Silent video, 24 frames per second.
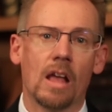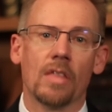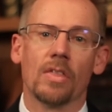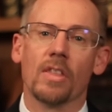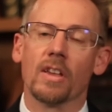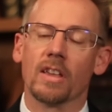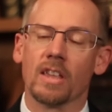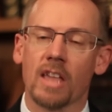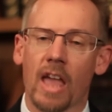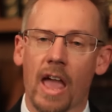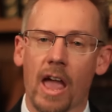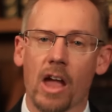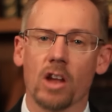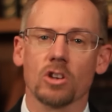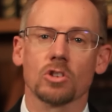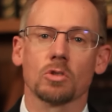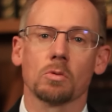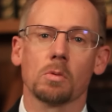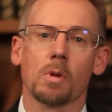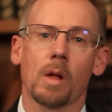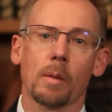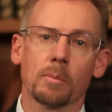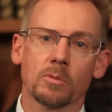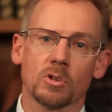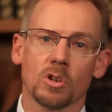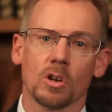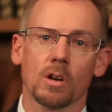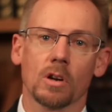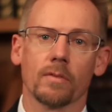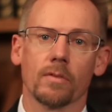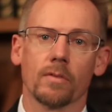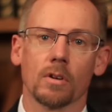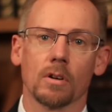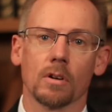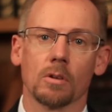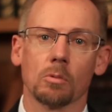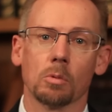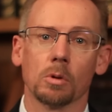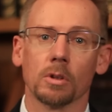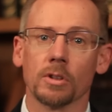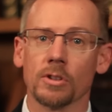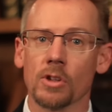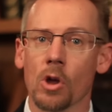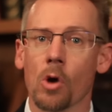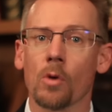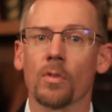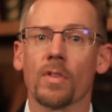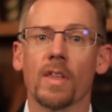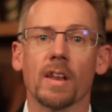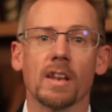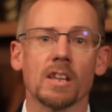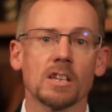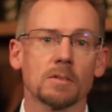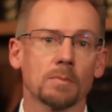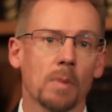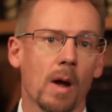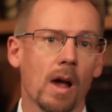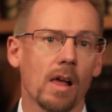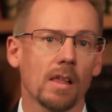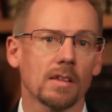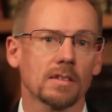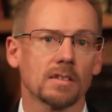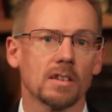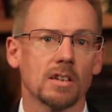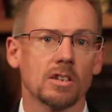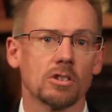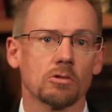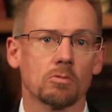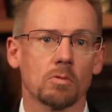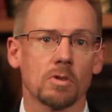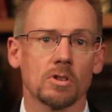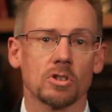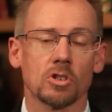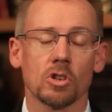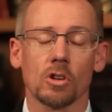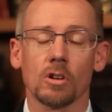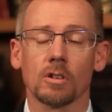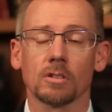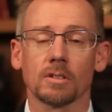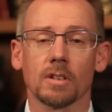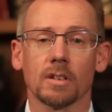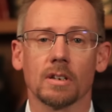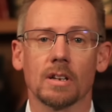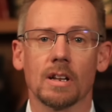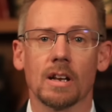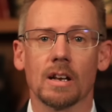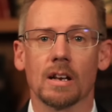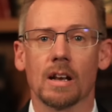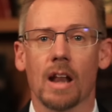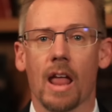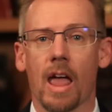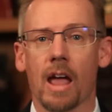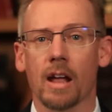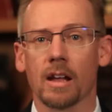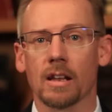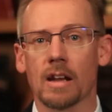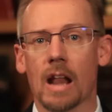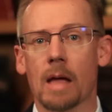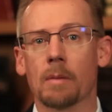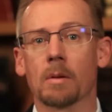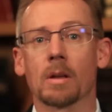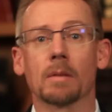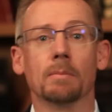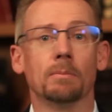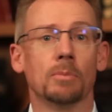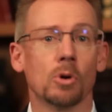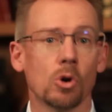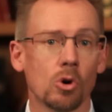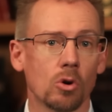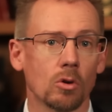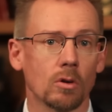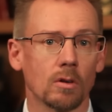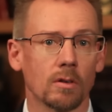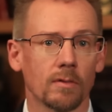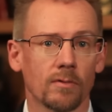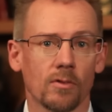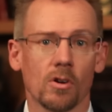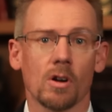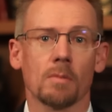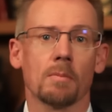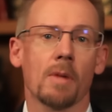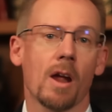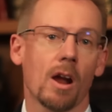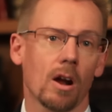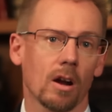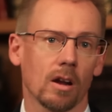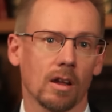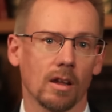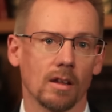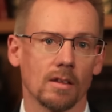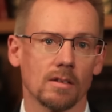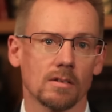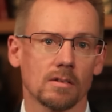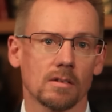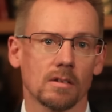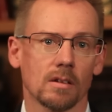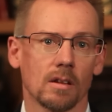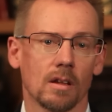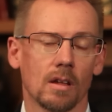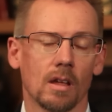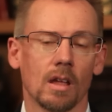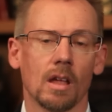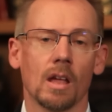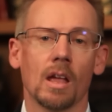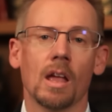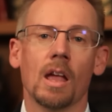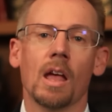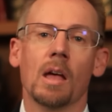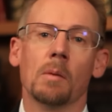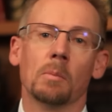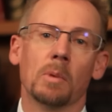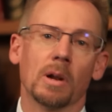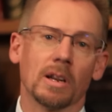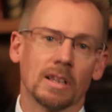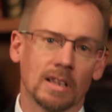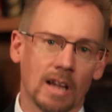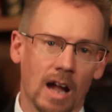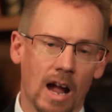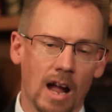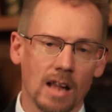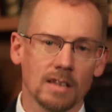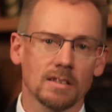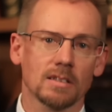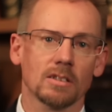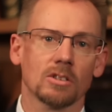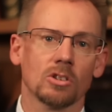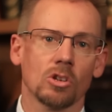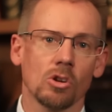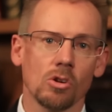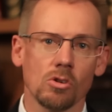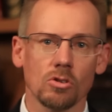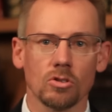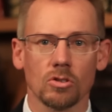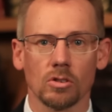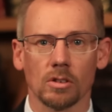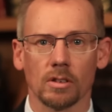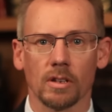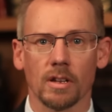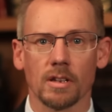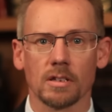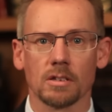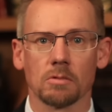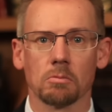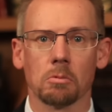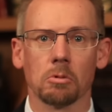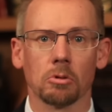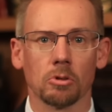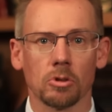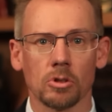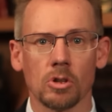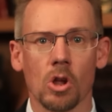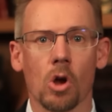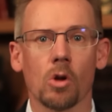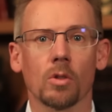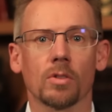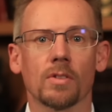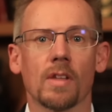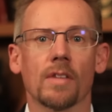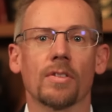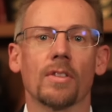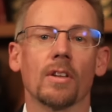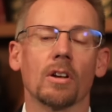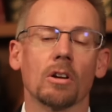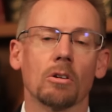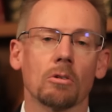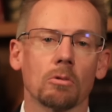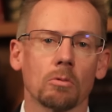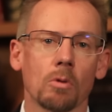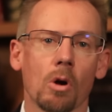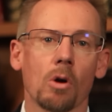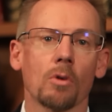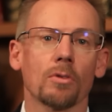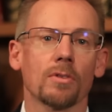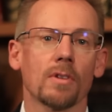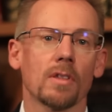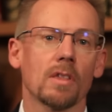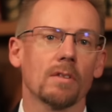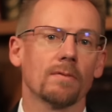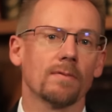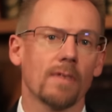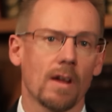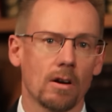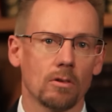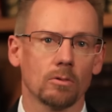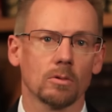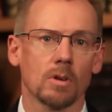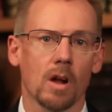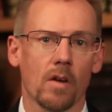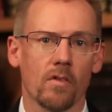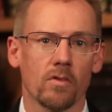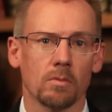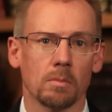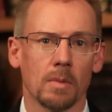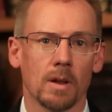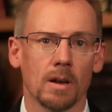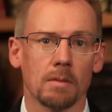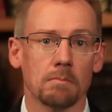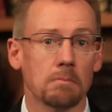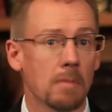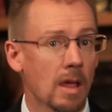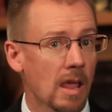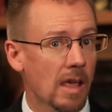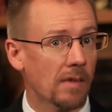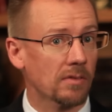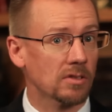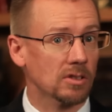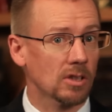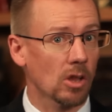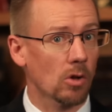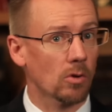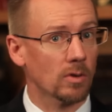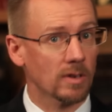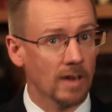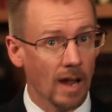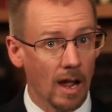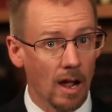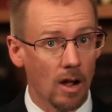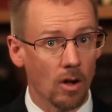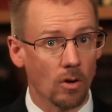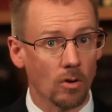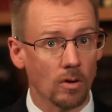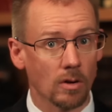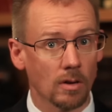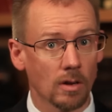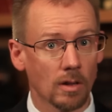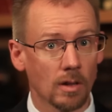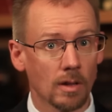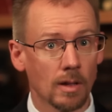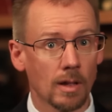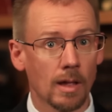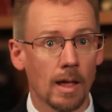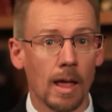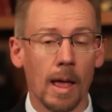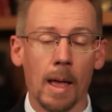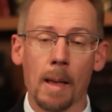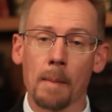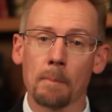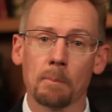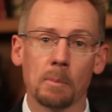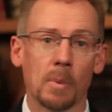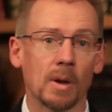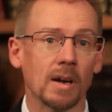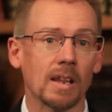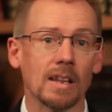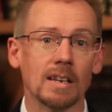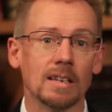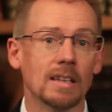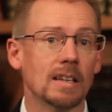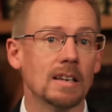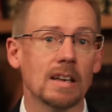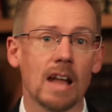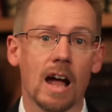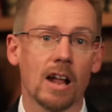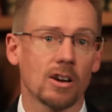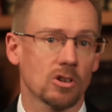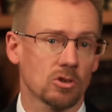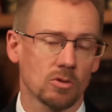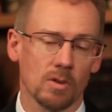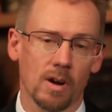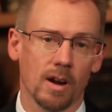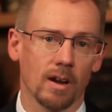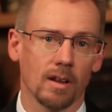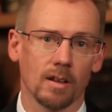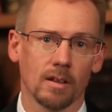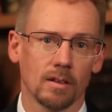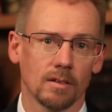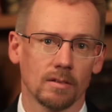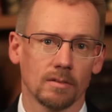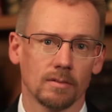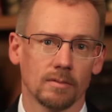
The casual observer will note that his policies resulted in an economic boon for Americans, but constitutionalists will note that the growth of the federal government may have slowed down, but it did not shrink.